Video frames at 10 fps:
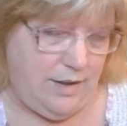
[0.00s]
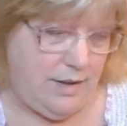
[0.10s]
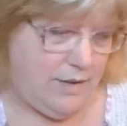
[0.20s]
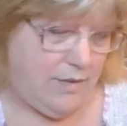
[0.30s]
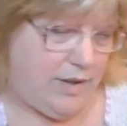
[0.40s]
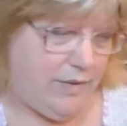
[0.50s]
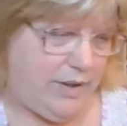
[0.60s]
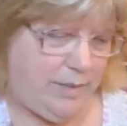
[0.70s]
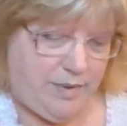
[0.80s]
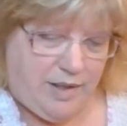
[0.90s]
I don't
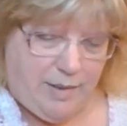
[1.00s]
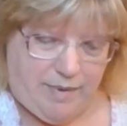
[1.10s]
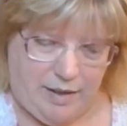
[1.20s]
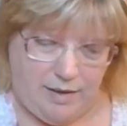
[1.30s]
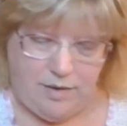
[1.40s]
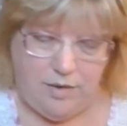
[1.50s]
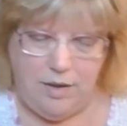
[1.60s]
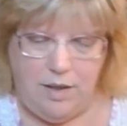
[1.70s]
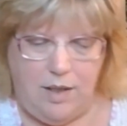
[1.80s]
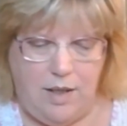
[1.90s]
need to put that back in there.
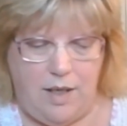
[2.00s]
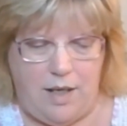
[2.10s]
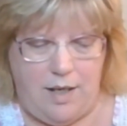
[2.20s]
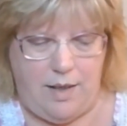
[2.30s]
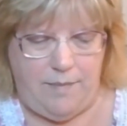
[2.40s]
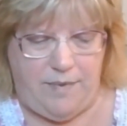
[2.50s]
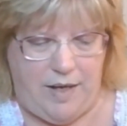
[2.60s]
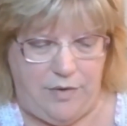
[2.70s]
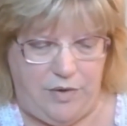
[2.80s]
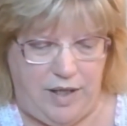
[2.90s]
The
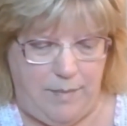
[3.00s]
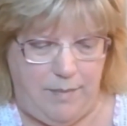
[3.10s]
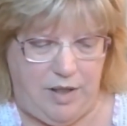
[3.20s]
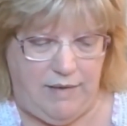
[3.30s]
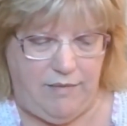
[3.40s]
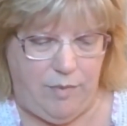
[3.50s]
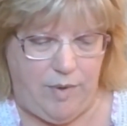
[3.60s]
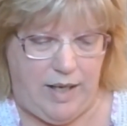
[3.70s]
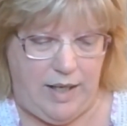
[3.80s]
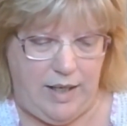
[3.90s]
other thing I'm going to give
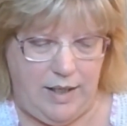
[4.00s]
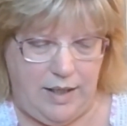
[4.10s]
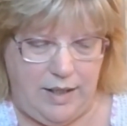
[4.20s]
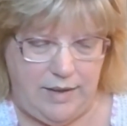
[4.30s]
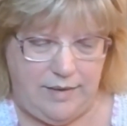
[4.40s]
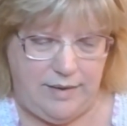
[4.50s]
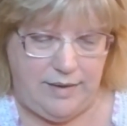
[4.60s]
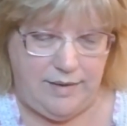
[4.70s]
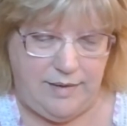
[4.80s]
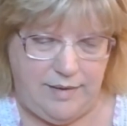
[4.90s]
away is
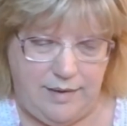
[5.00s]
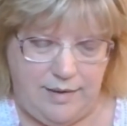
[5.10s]
this